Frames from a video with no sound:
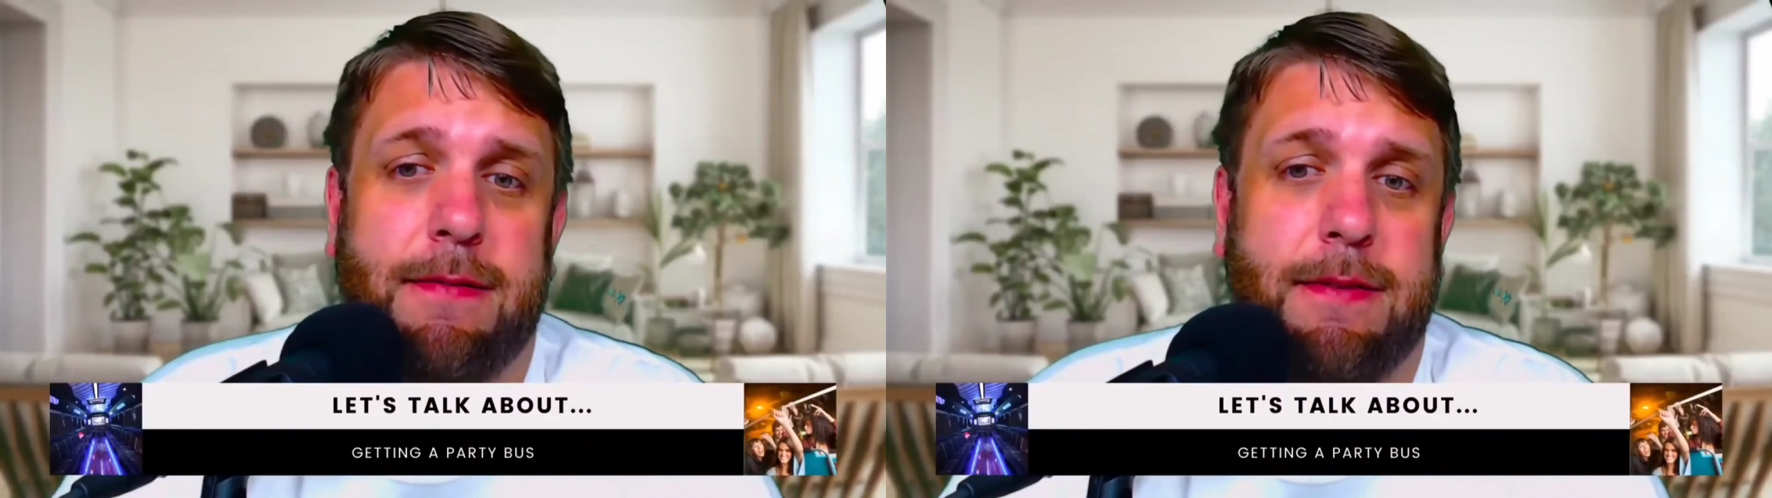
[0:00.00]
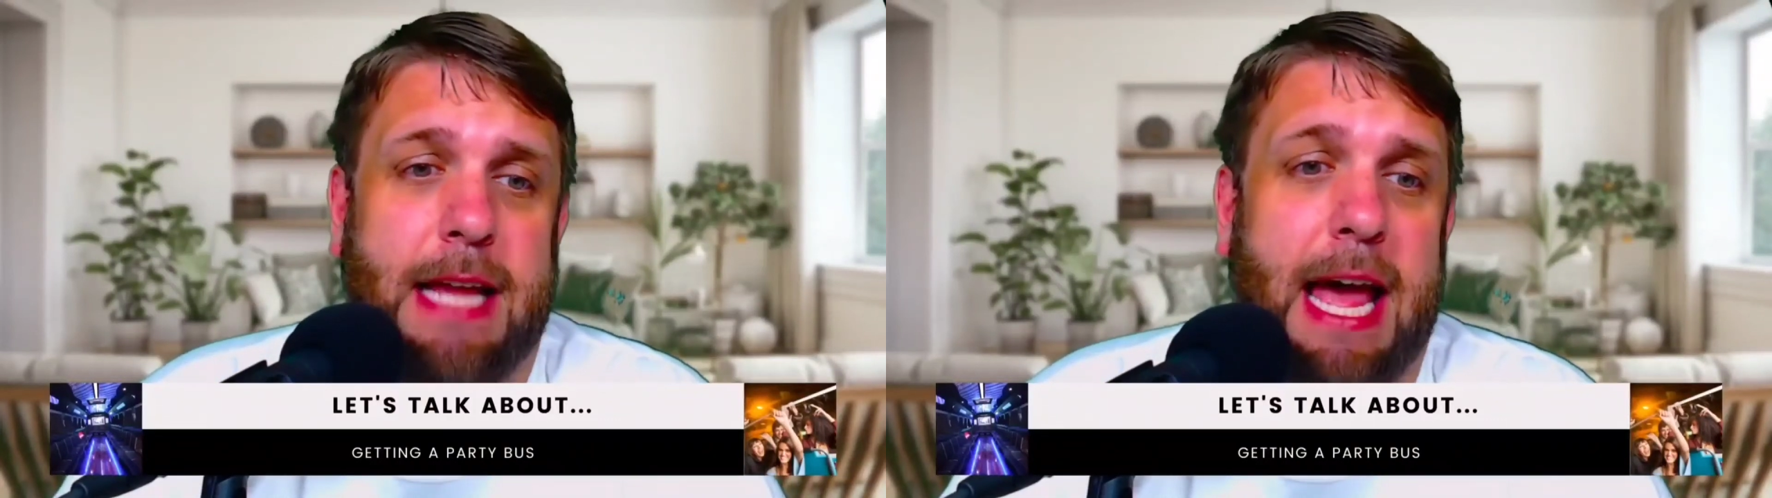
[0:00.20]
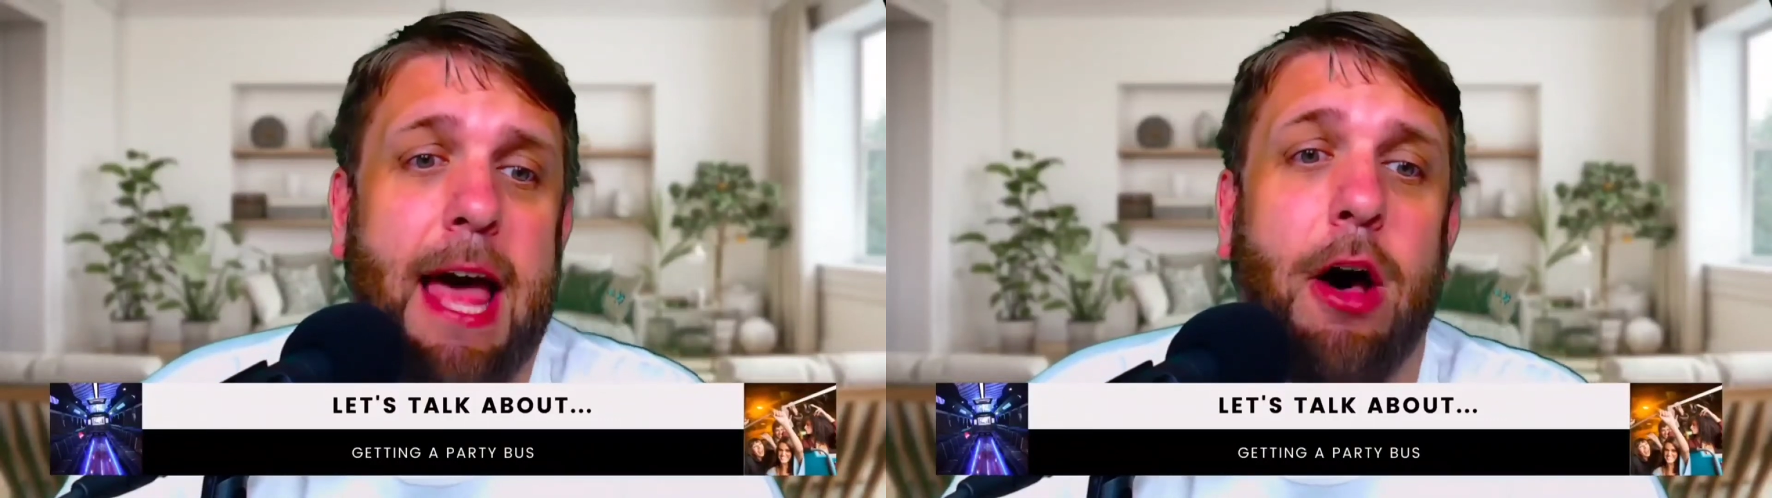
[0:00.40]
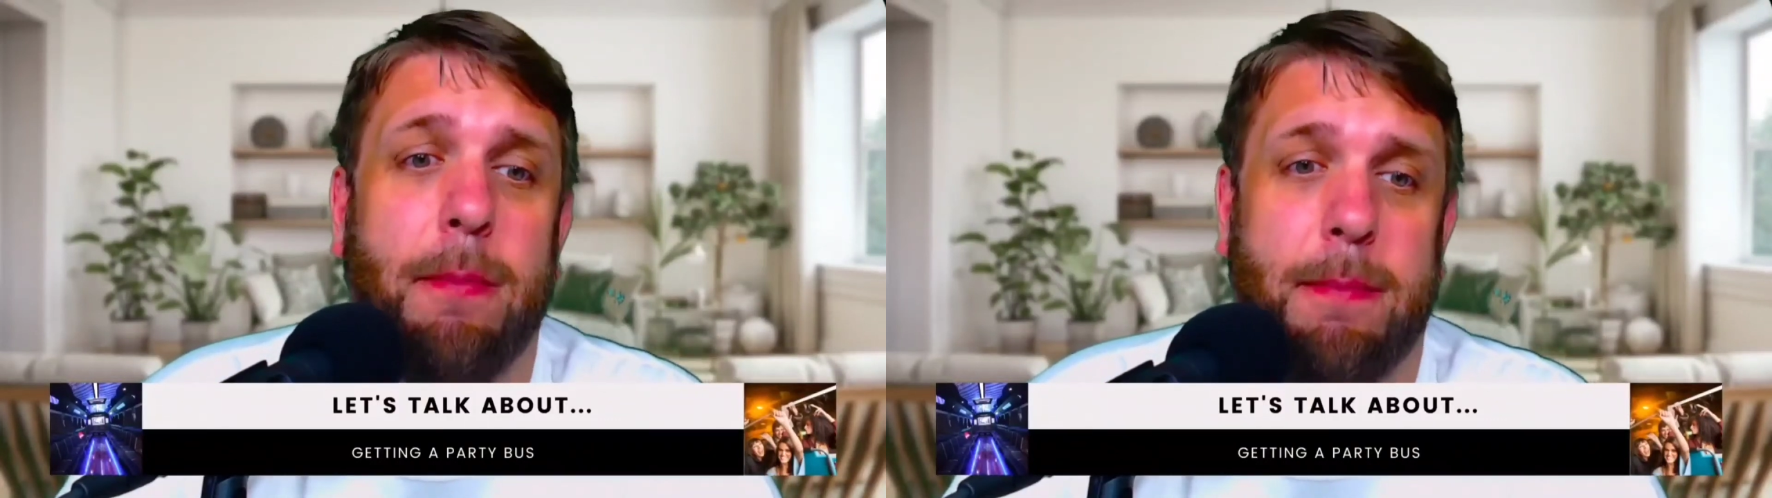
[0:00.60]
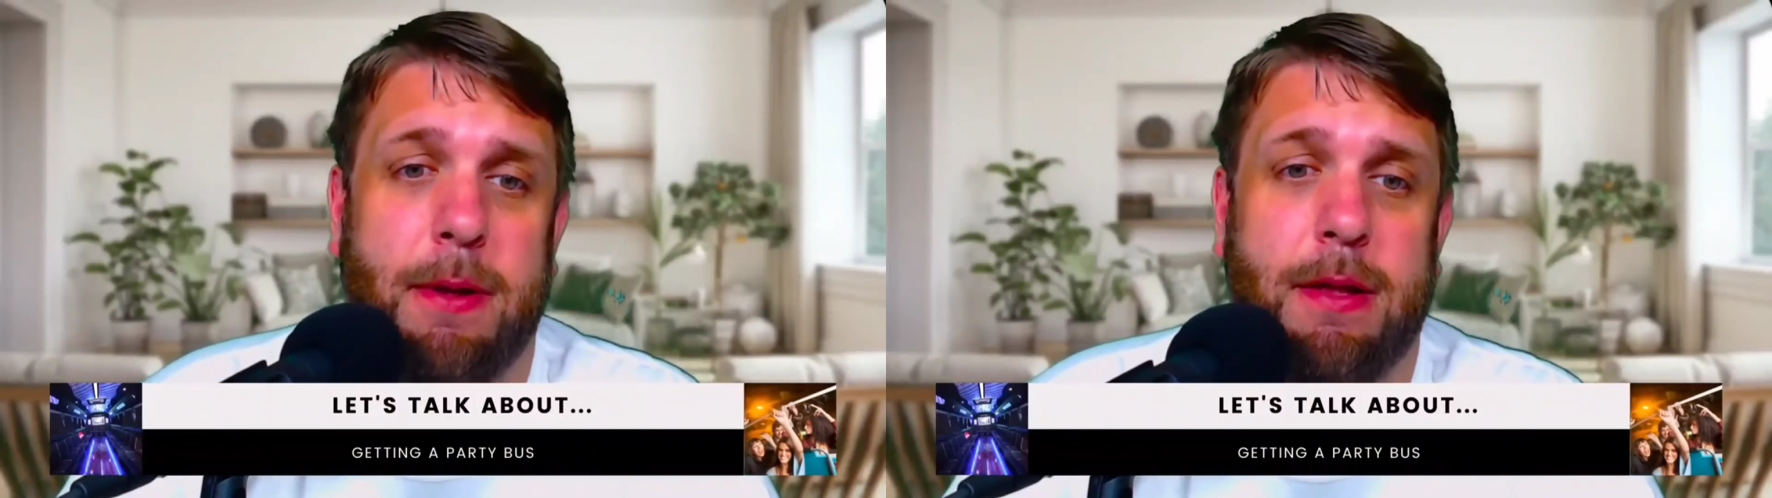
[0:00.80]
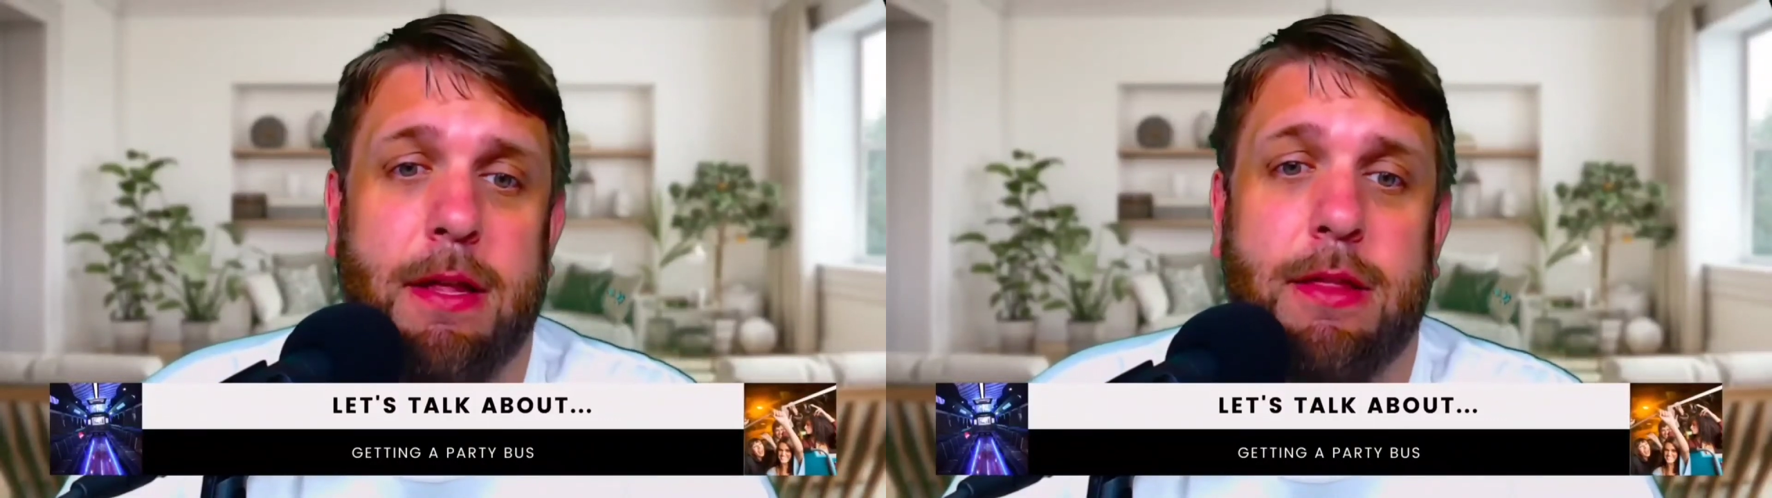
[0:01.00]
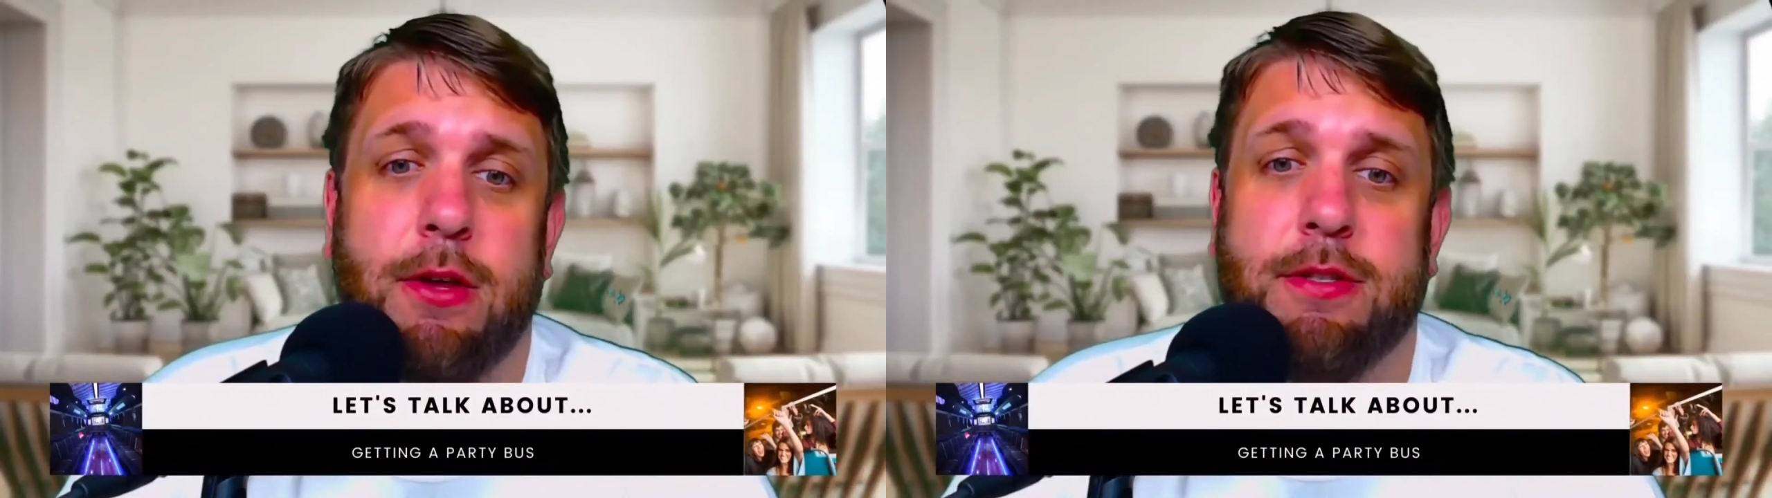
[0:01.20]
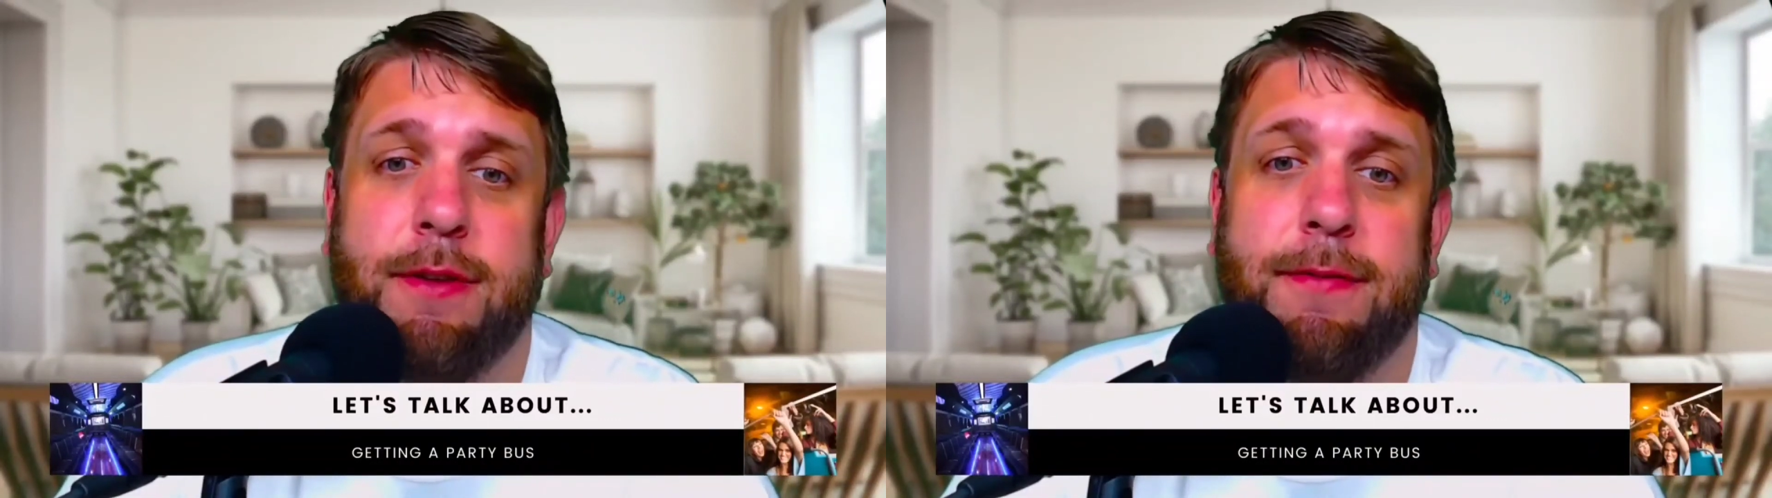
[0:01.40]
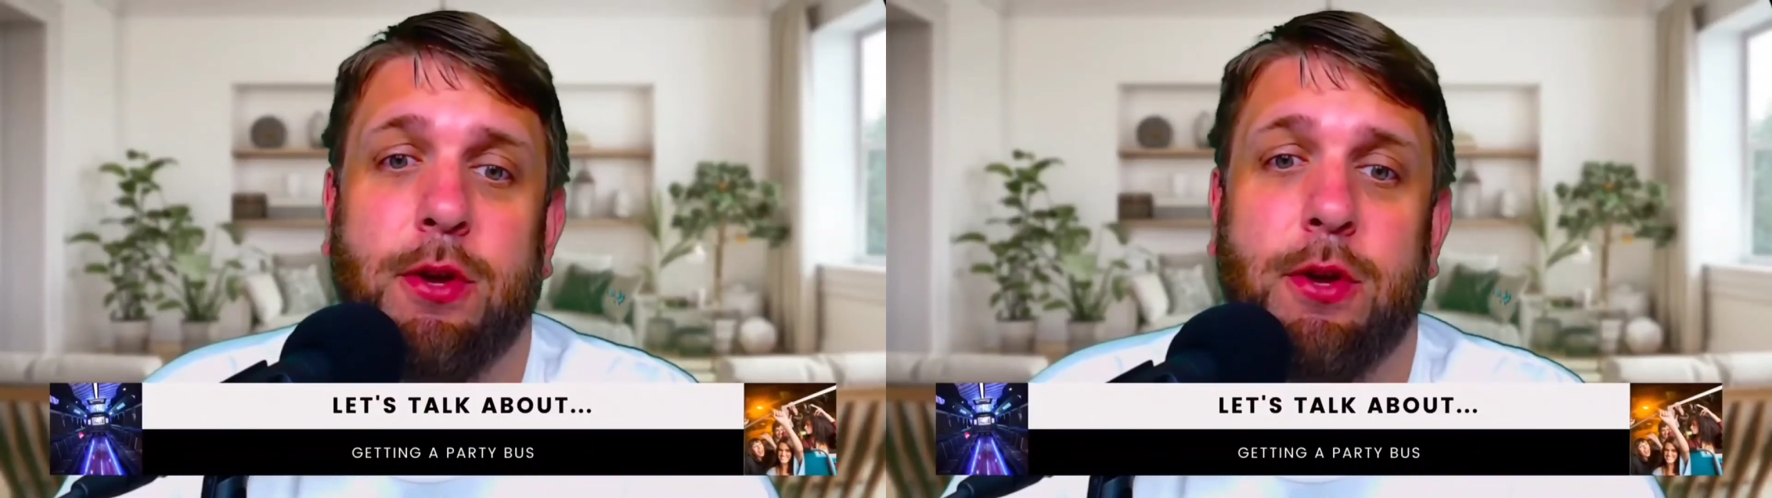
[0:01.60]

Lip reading: to help those of you